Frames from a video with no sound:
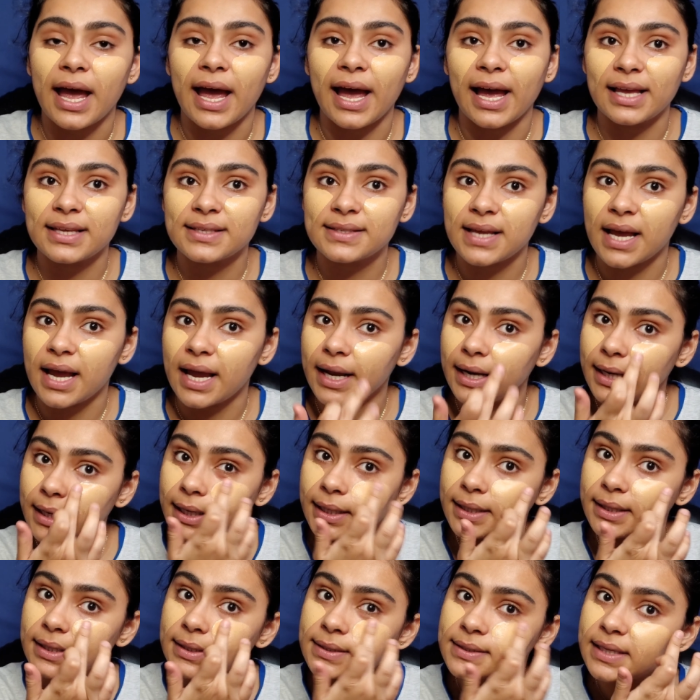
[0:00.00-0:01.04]
as I
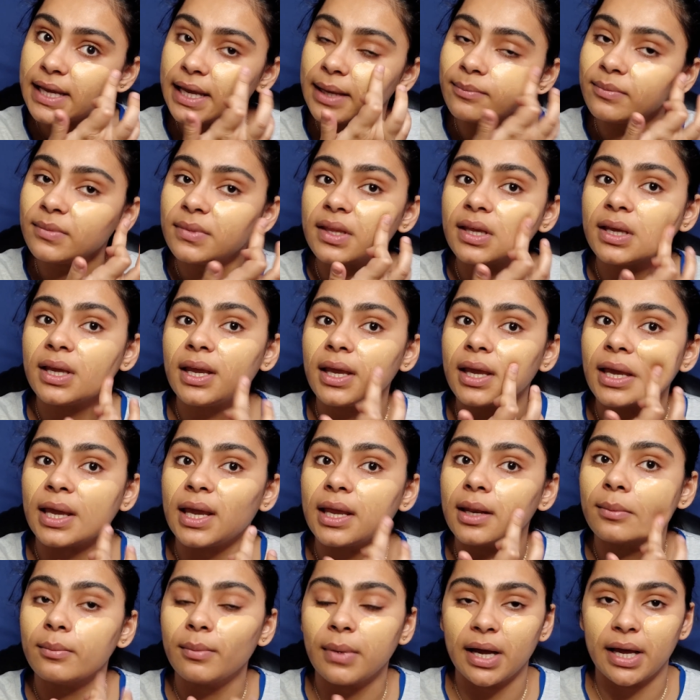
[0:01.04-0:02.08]
did the same thing
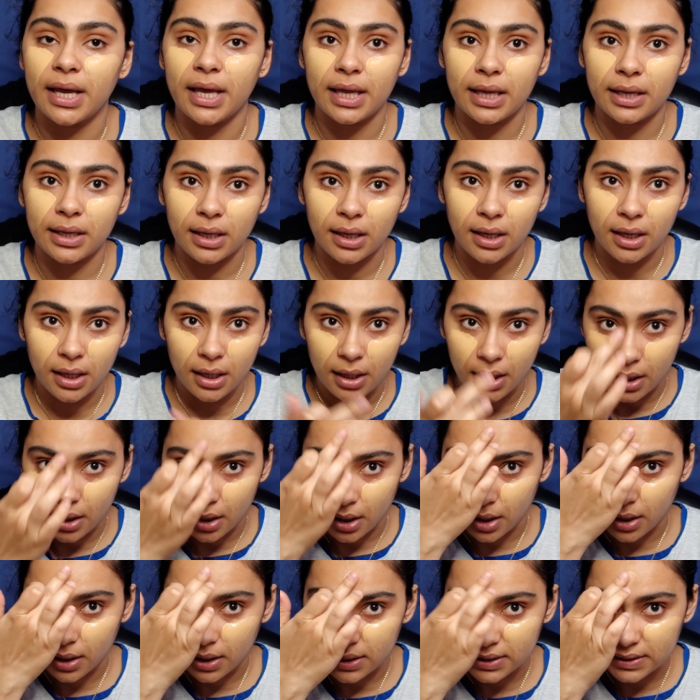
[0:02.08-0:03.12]
in my
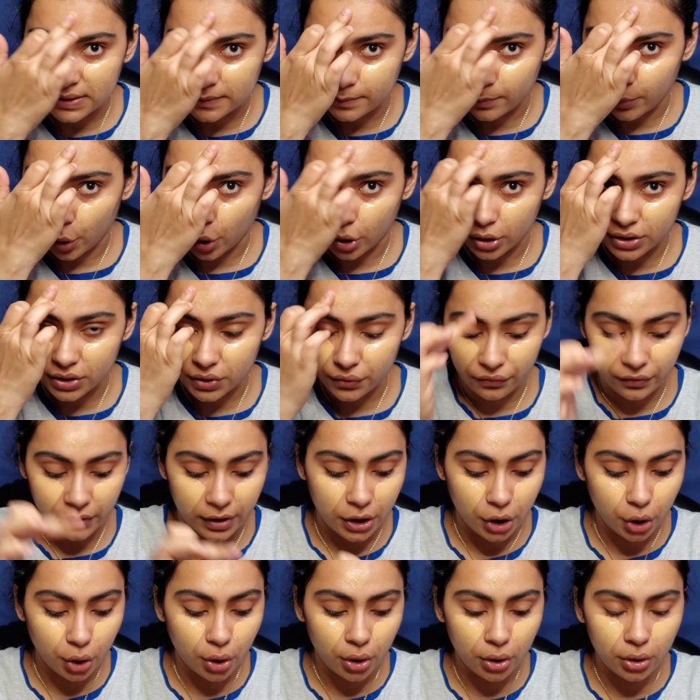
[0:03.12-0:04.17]
sponge
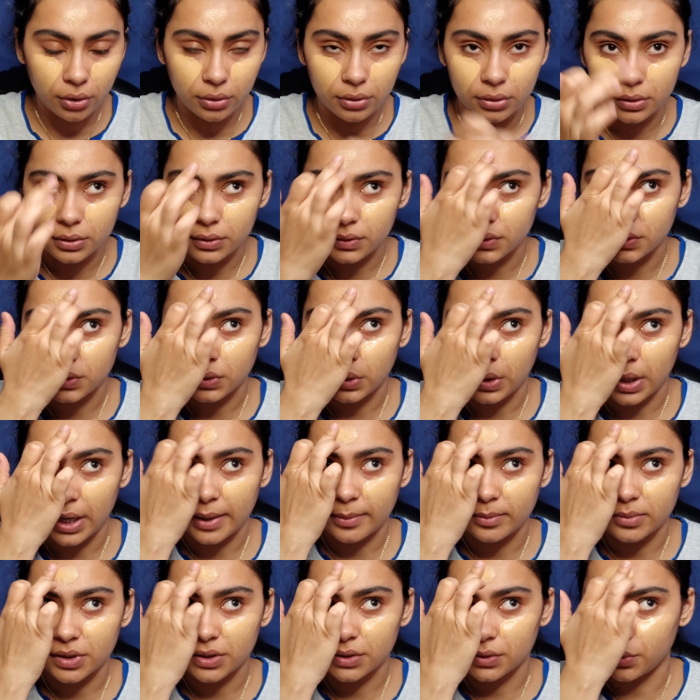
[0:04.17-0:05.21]
video. So
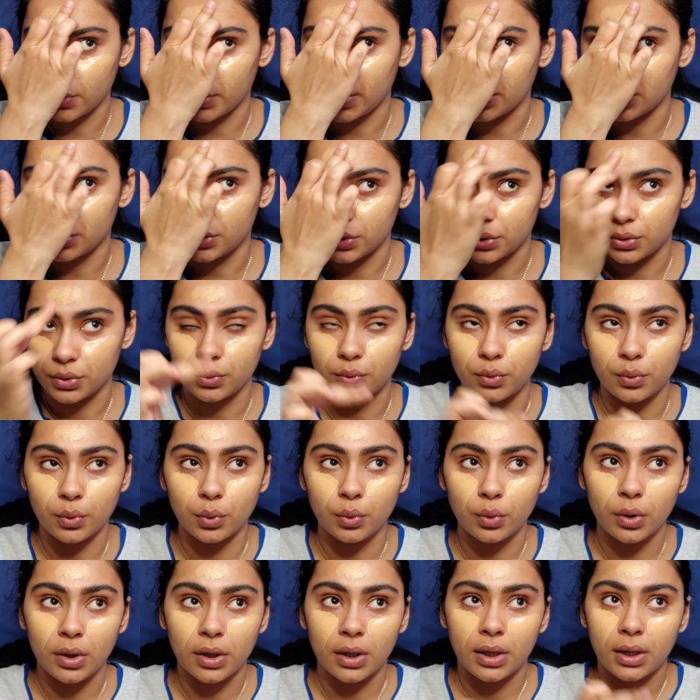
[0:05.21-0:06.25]
I'm just going to
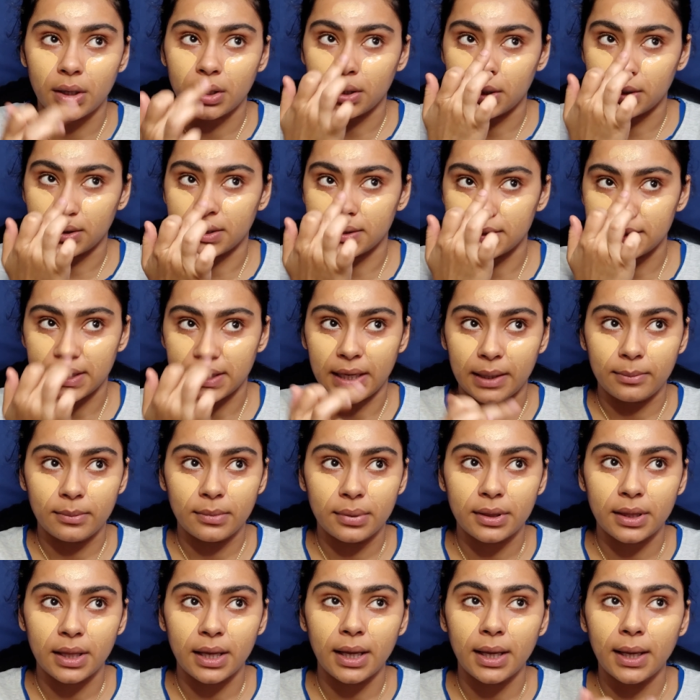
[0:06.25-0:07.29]
do the same
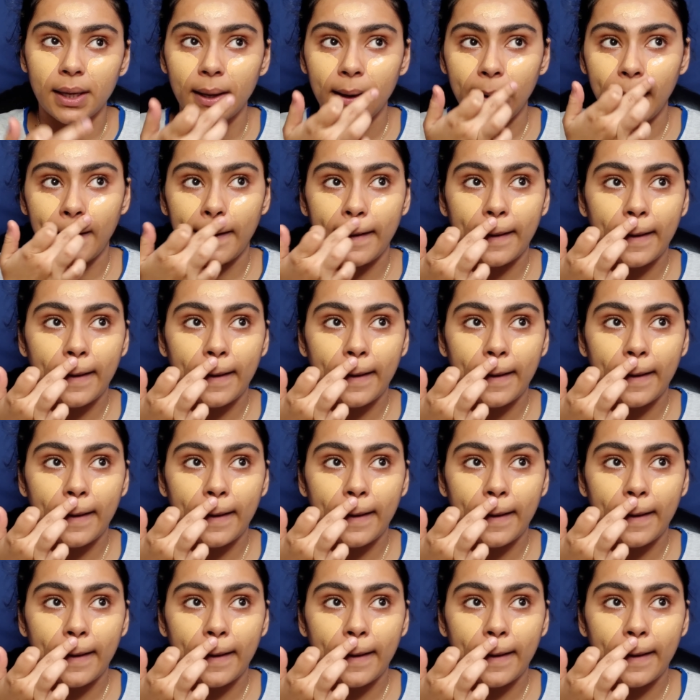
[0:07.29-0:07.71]
thing.